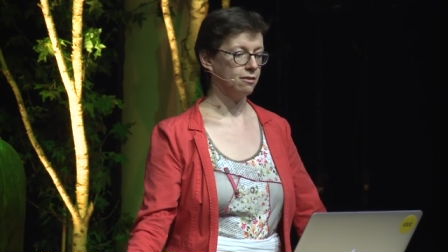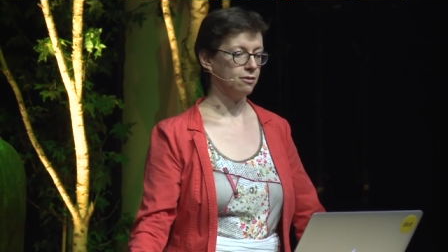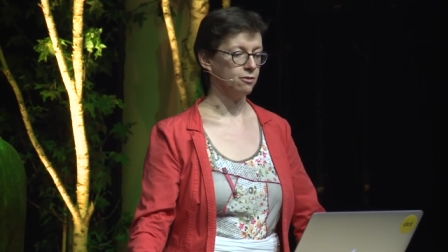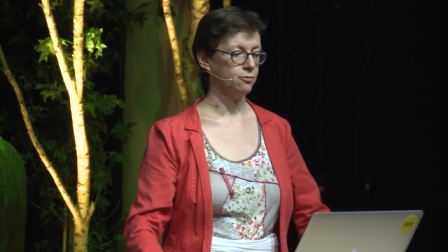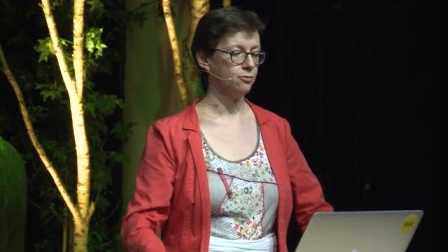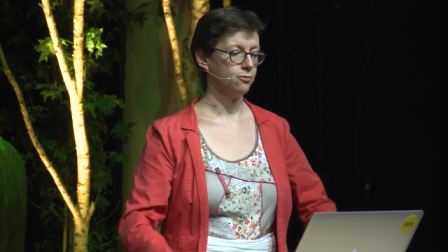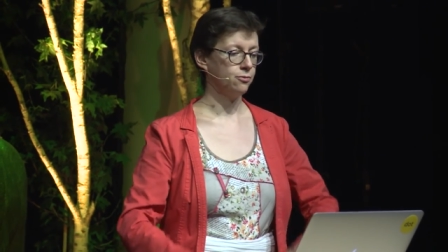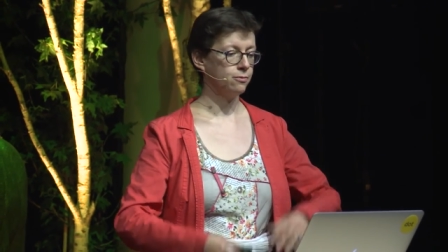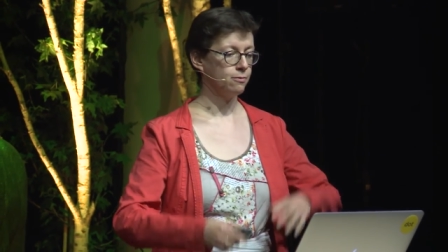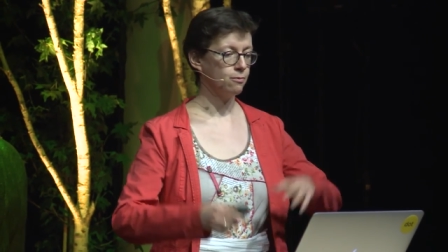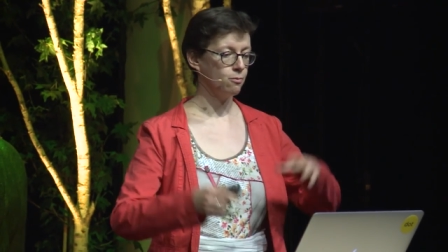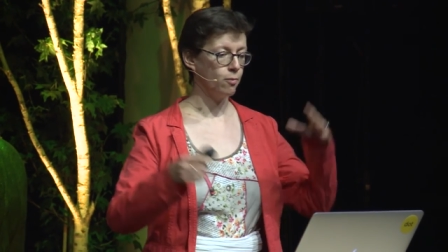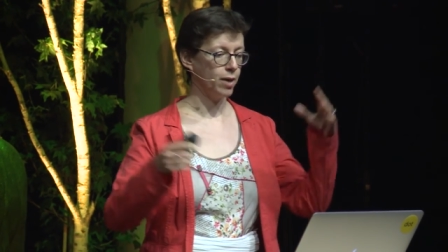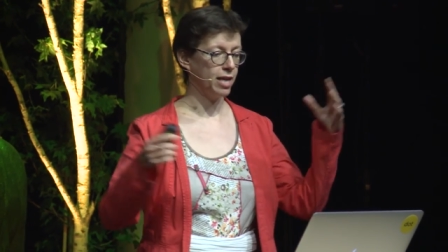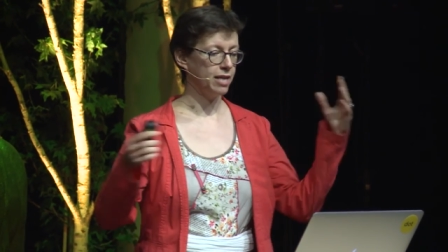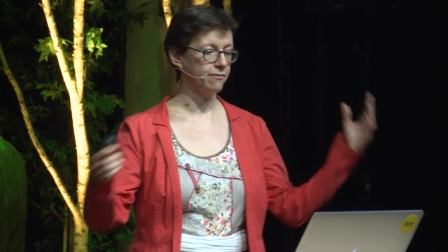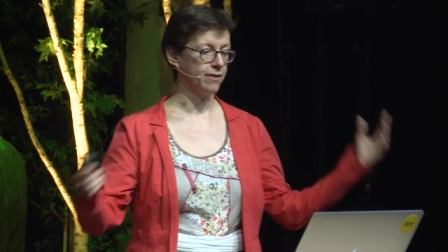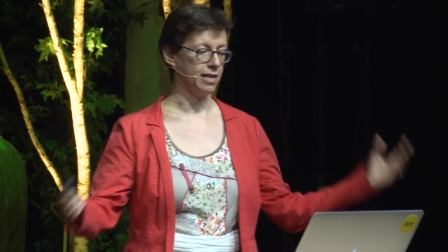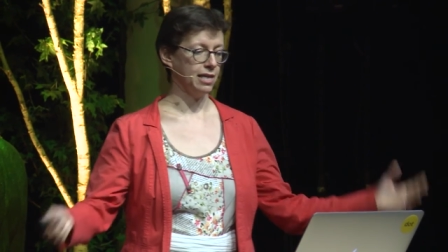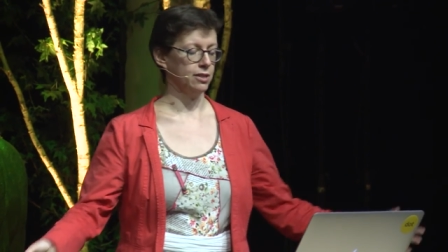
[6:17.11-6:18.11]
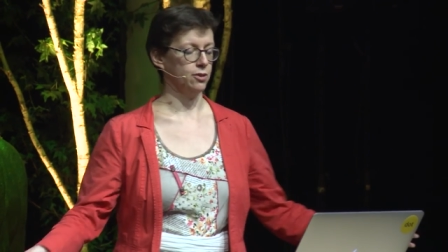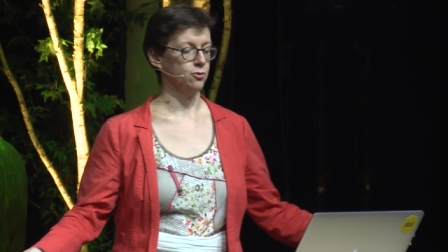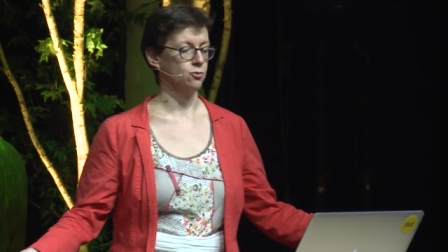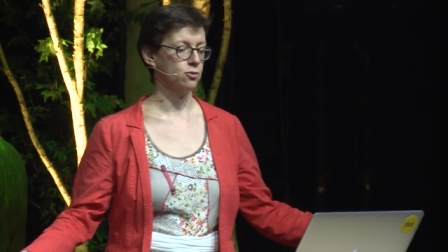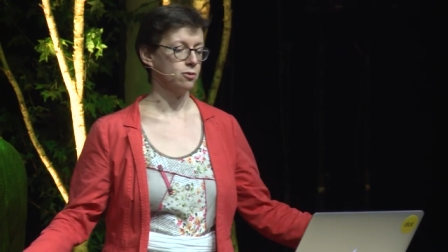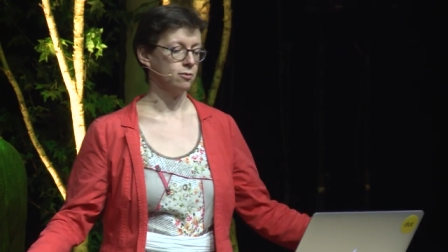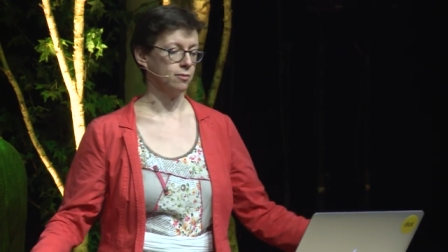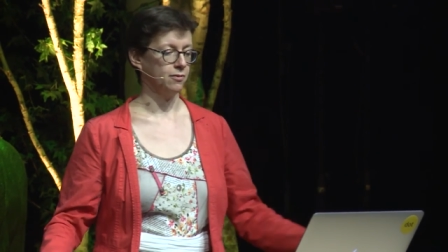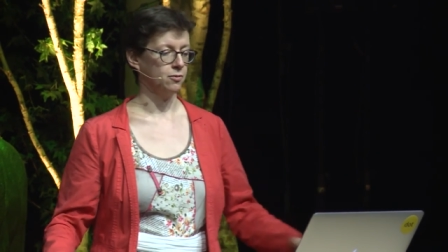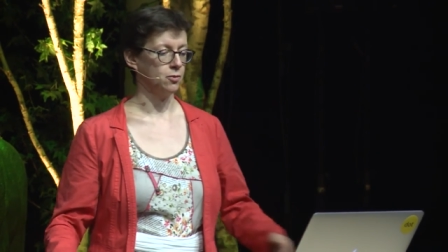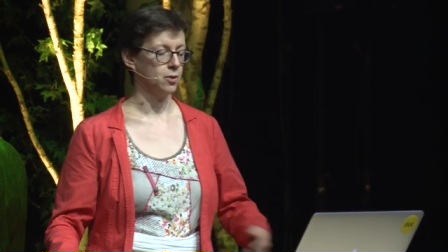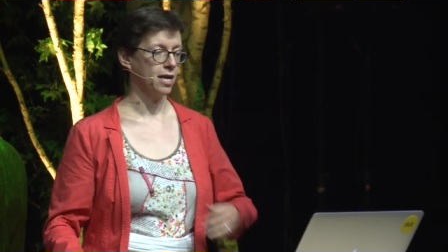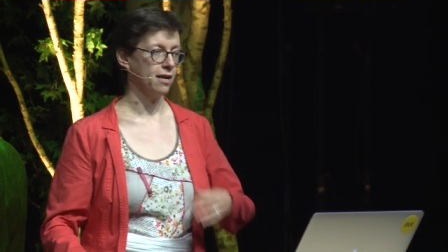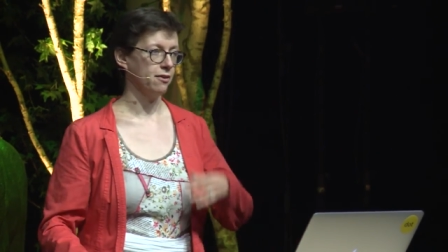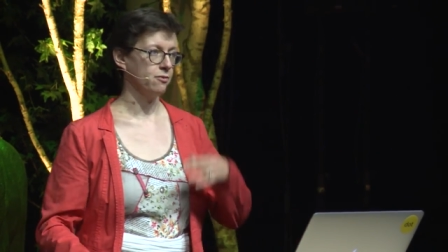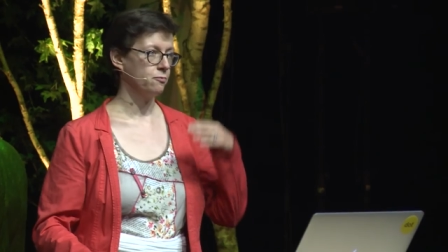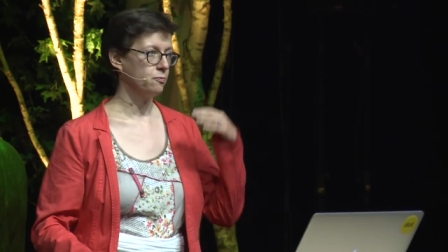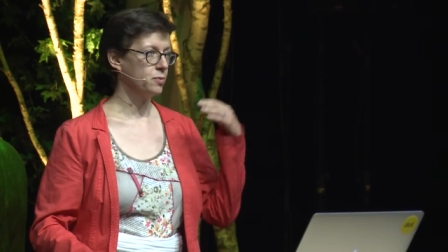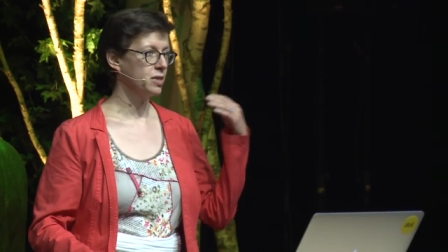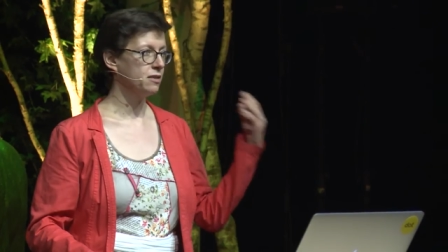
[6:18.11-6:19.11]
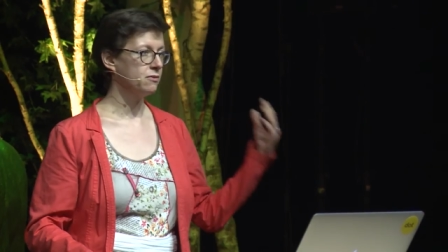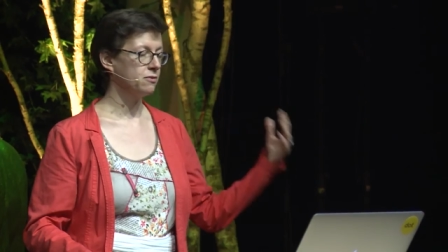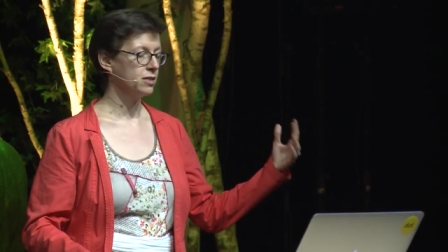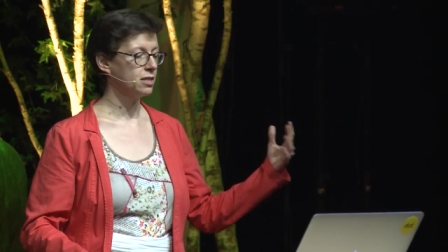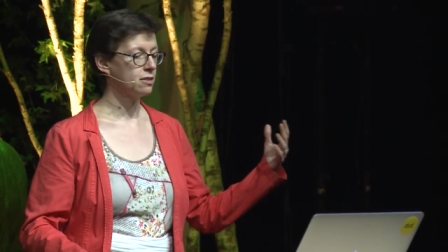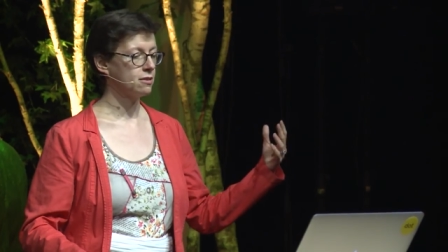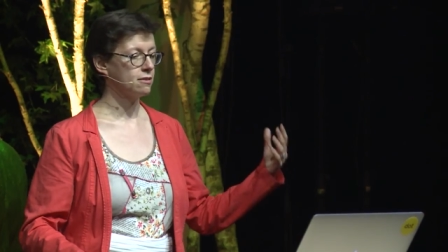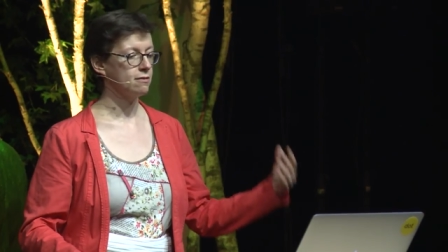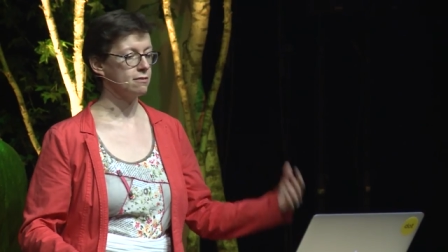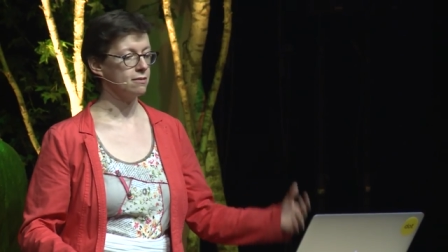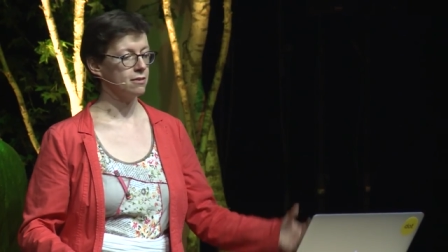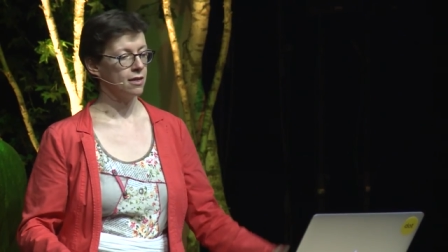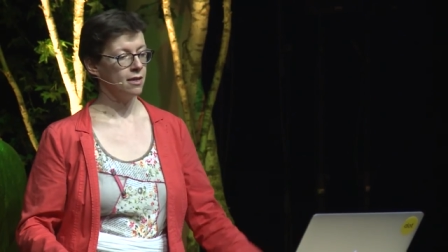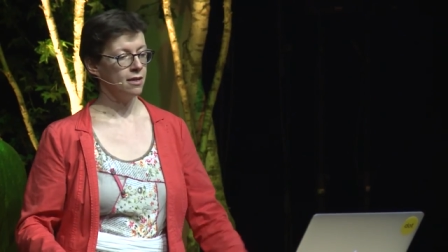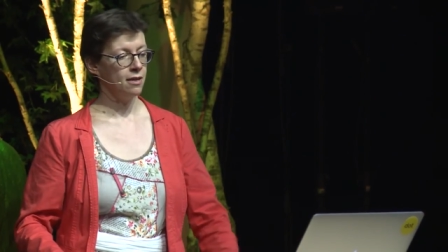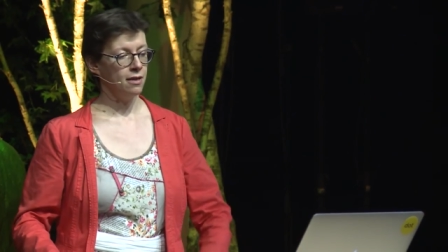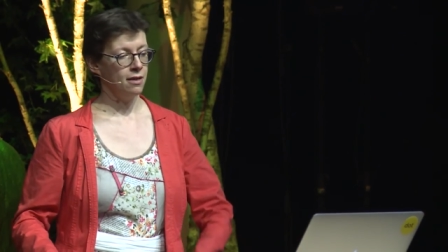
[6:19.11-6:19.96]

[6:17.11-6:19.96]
of weight values. So if you have p features,